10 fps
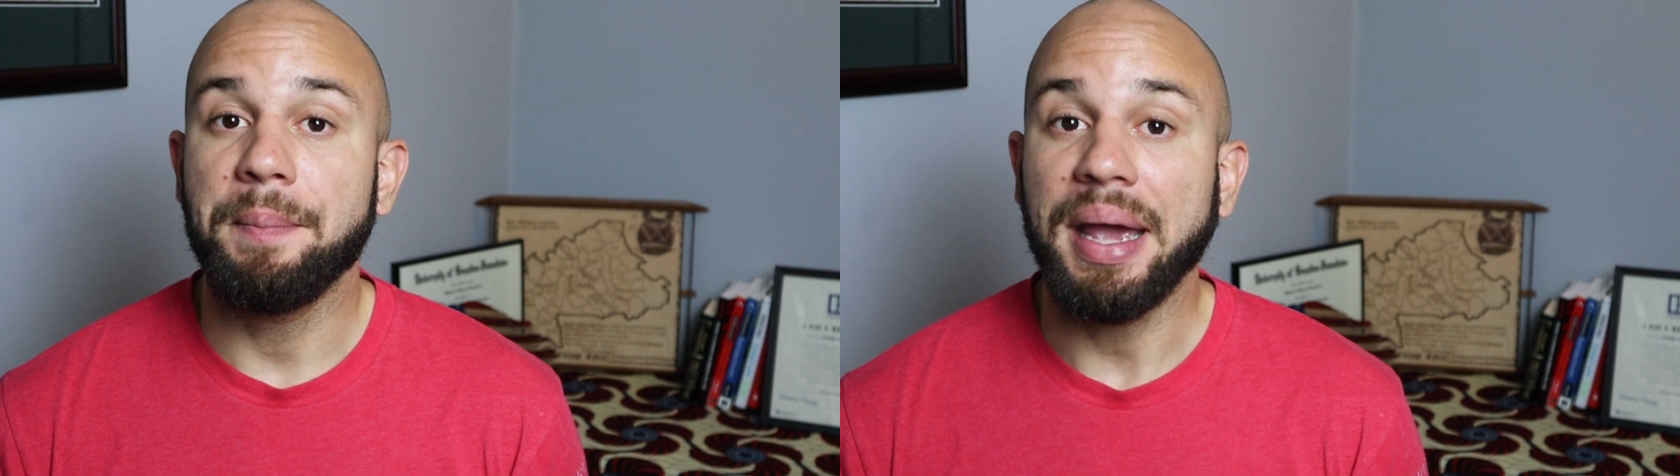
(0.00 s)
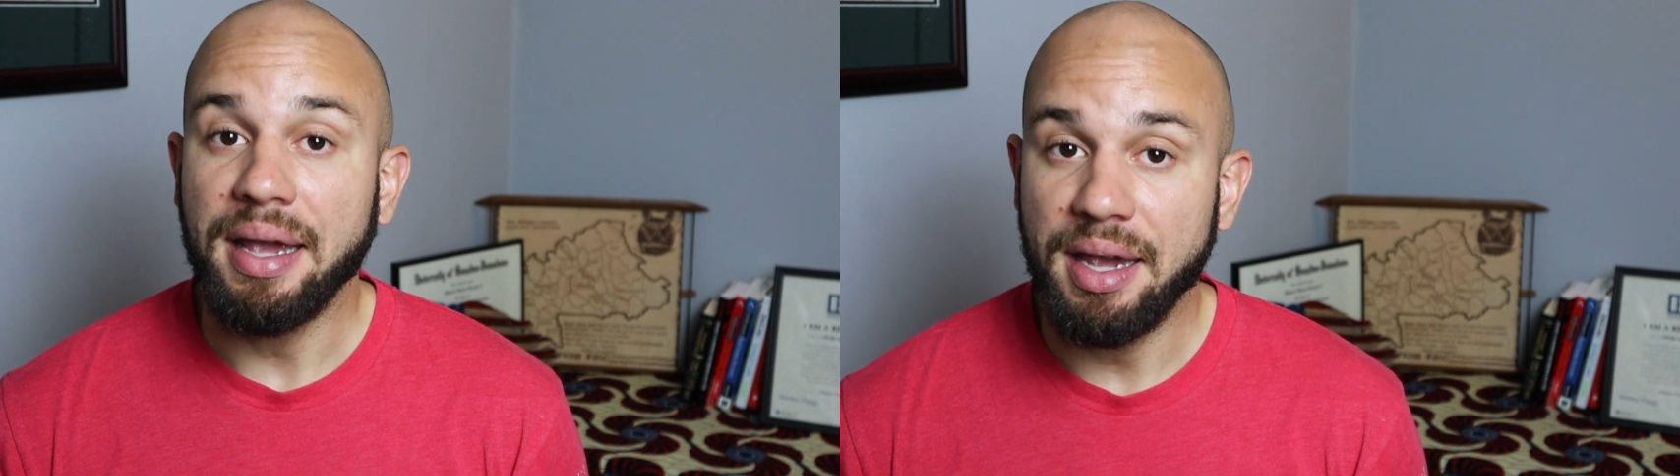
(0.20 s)

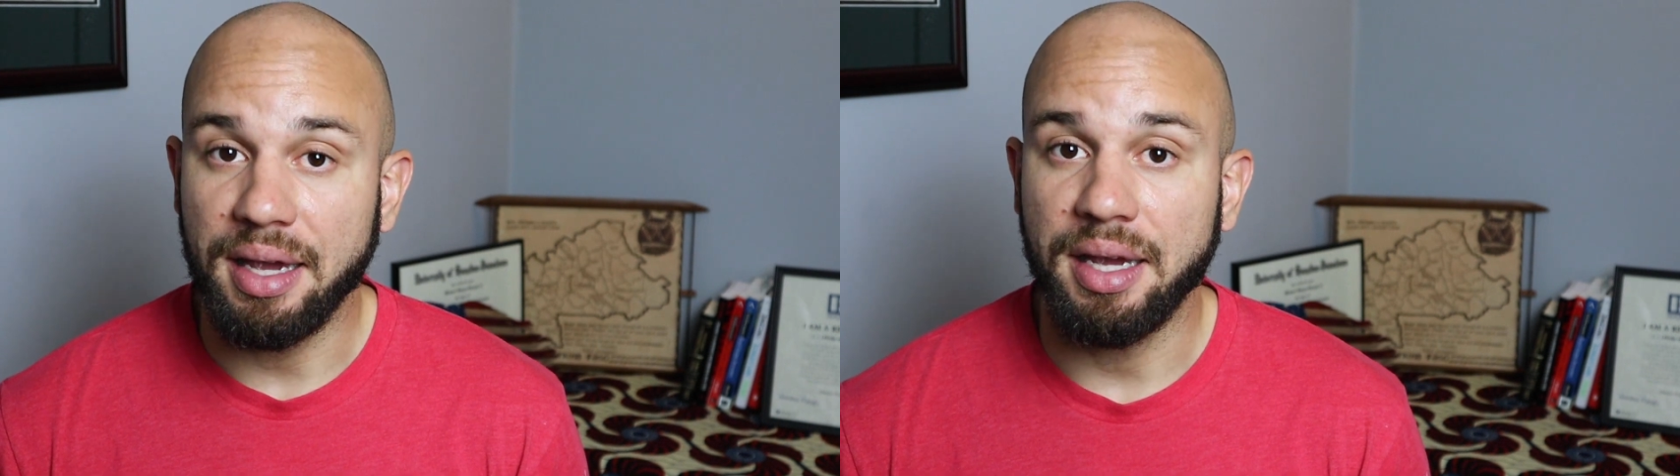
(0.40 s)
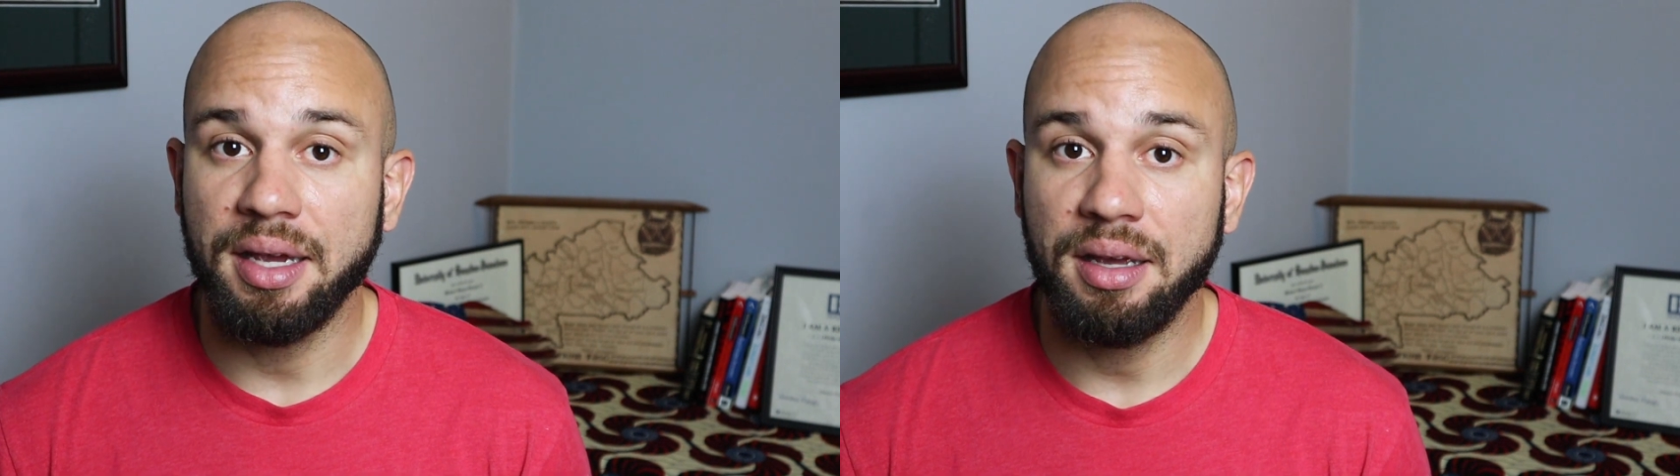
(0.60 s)

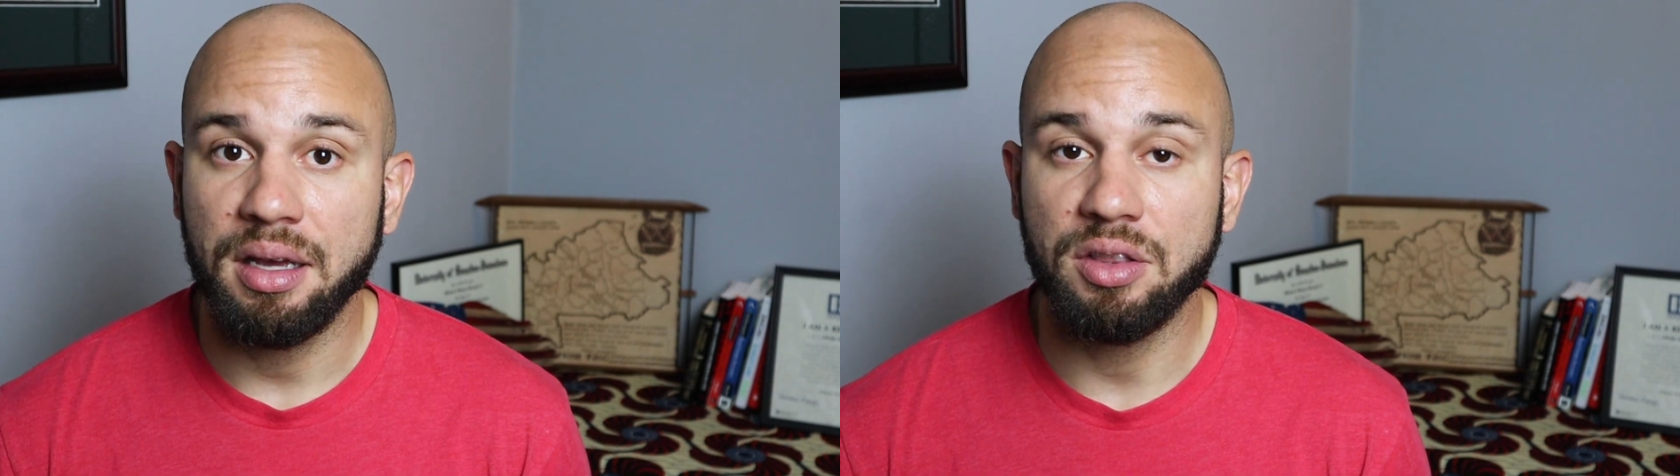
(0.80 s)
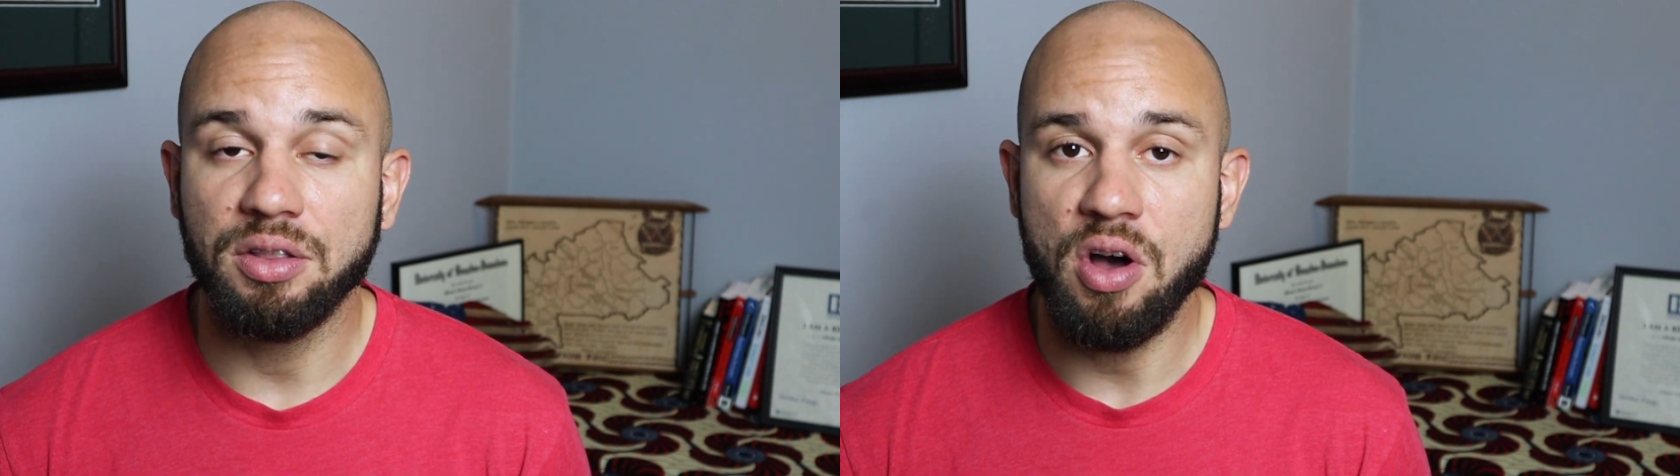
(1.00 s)
paying
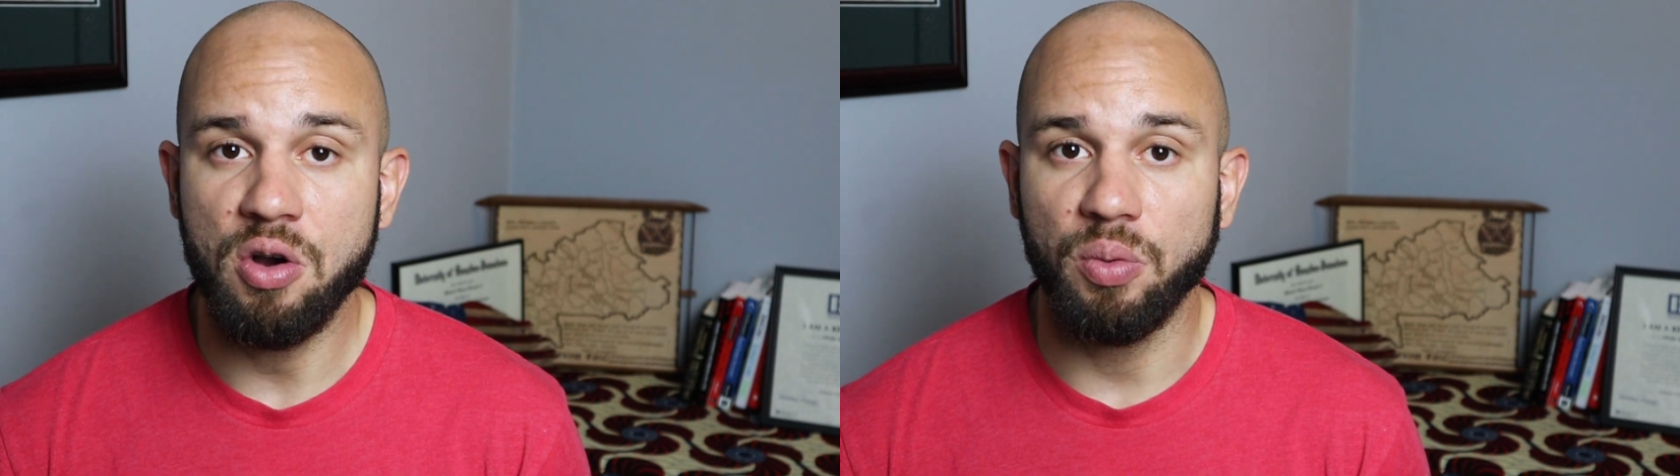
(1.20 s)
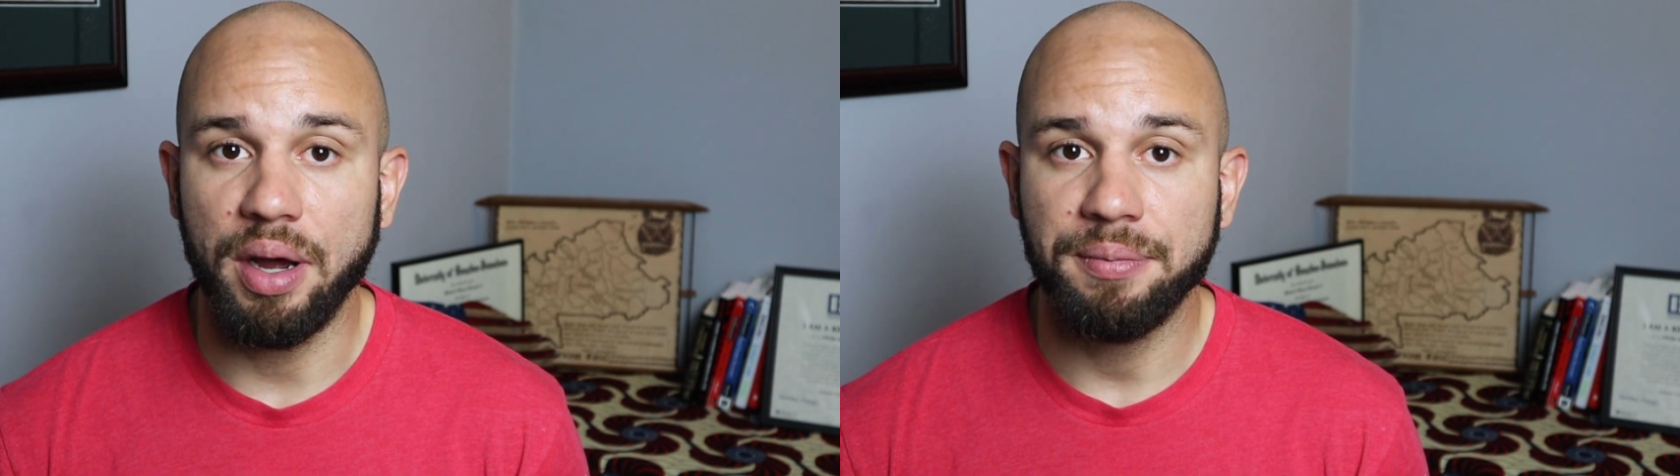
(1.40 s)
in the
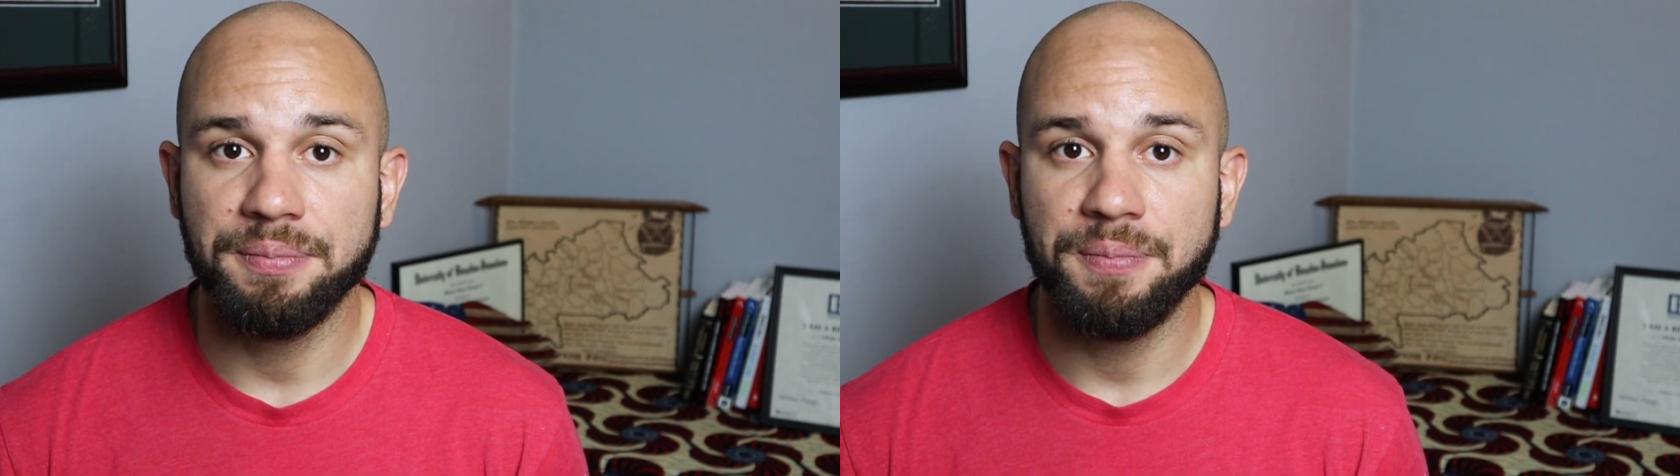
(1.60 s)
long run?